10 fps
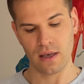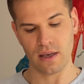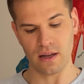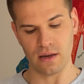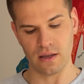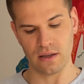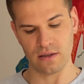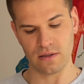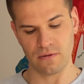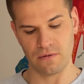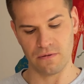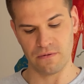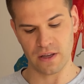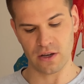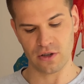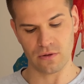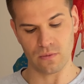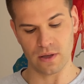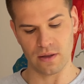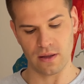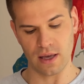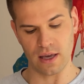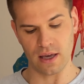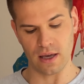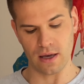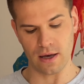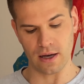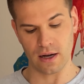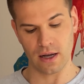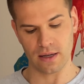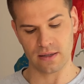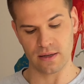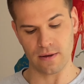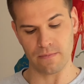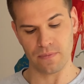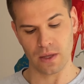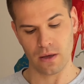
and it is finished with a custom